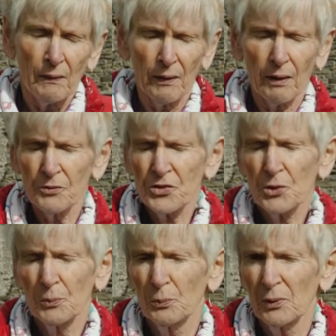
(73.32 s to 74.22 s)
The
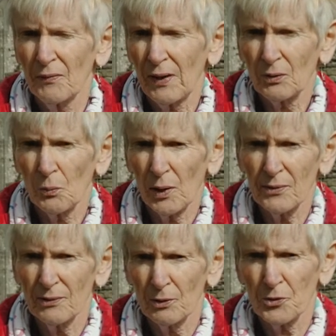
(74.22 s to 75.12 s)
constable would have had
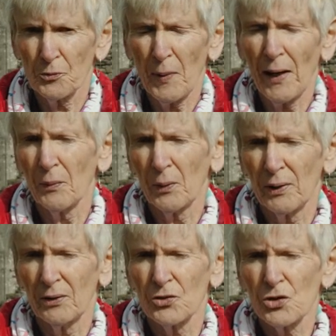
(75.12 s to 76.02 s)
quite a lot of power,
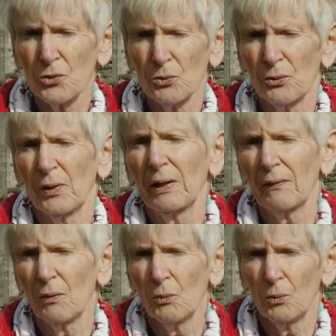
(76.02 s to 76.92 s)
ensuring
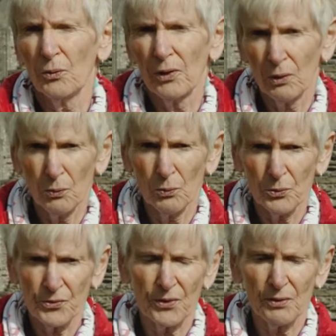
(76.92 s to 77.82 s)
that all the
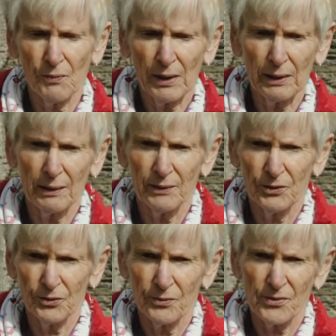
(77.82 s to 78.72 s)
laws and
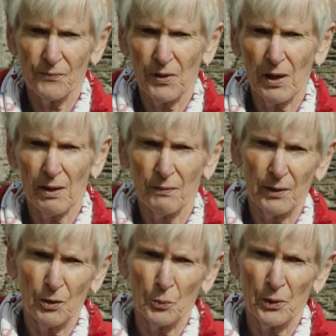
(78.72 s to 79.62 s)
regulations of the
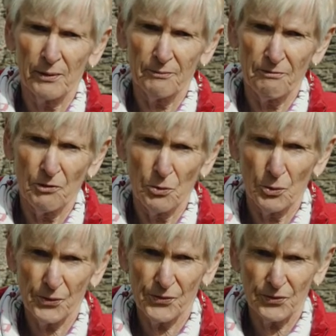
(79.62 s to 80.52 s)
area were
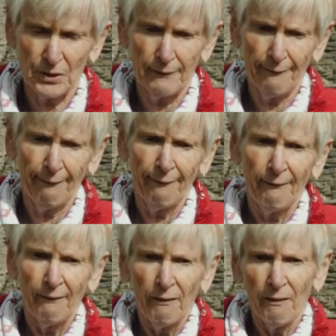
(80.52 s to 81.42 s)
enforced.
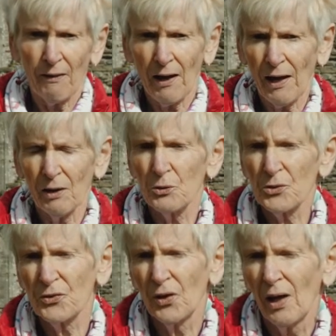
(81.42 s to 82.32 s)
The
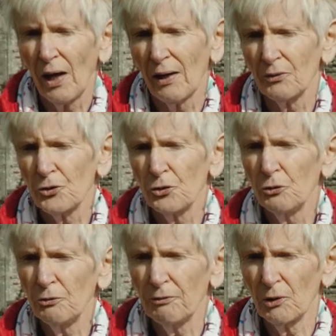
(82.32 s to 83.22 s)
house had
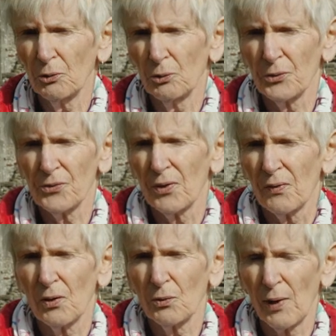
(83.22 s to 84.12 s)
2 floors.
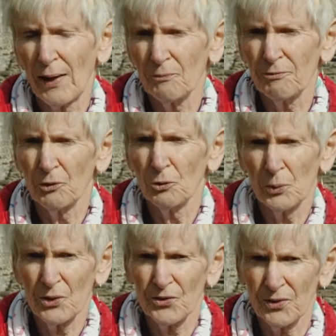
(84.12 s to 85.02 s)
The ground floor,
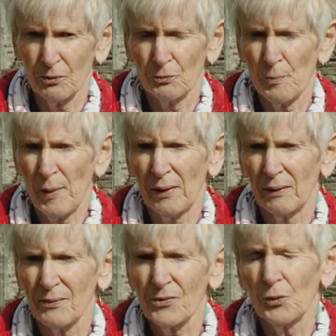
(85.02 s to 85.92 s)
which still
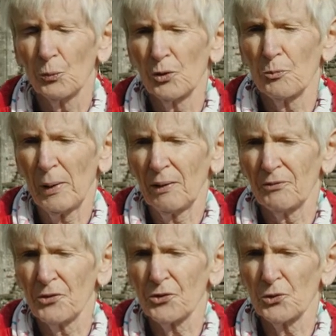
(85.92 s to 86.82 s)
remains, would have been
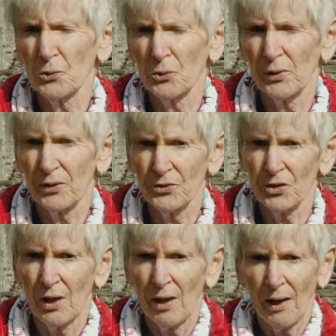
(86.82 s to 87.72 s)
for storage,
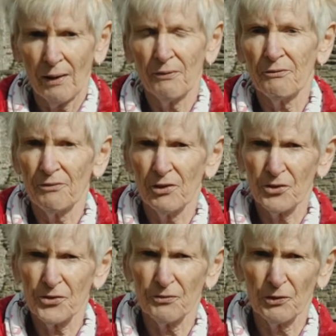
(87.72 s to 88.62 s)
and the
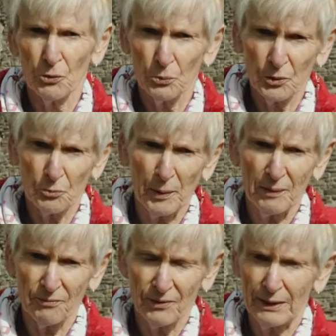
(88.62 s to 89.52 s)
first floor would have
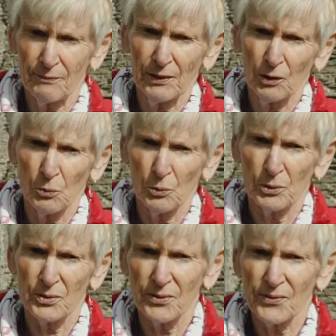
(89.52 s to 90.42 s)
been for living
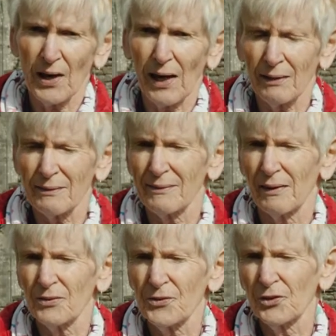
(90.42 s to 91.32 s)
quarters,
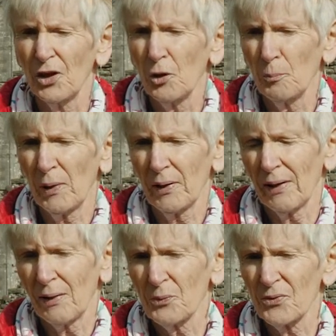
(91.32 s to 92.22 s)
accessed by an
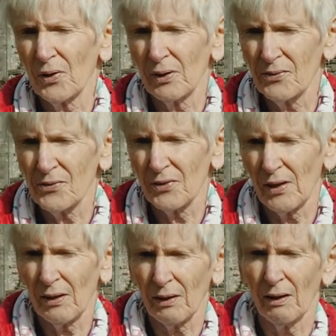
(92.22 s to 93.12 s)
outside
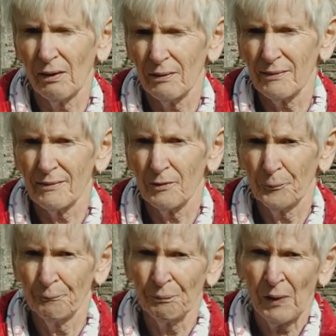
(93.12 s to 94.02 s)
staircase.
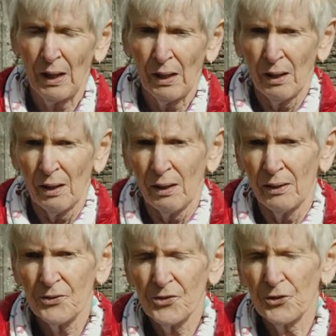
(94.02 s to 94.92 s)

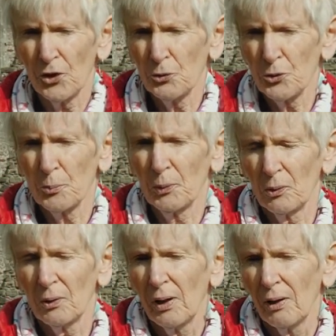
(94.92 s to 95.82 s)
It is
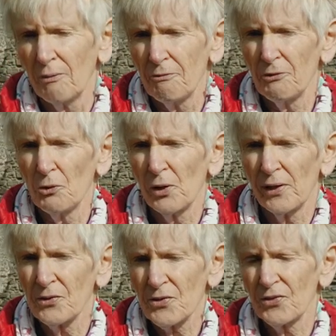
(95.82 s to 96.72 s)
notable for
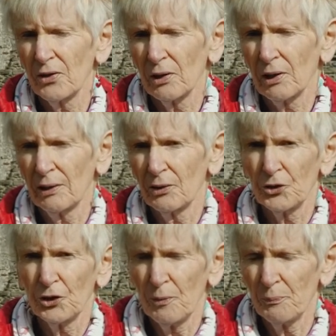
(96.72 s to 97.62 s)
its circular
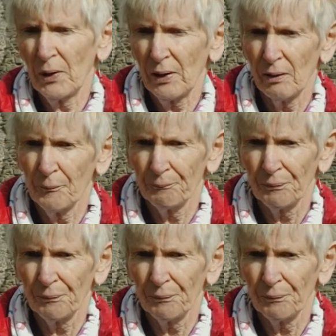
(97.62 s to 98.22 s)
chimney.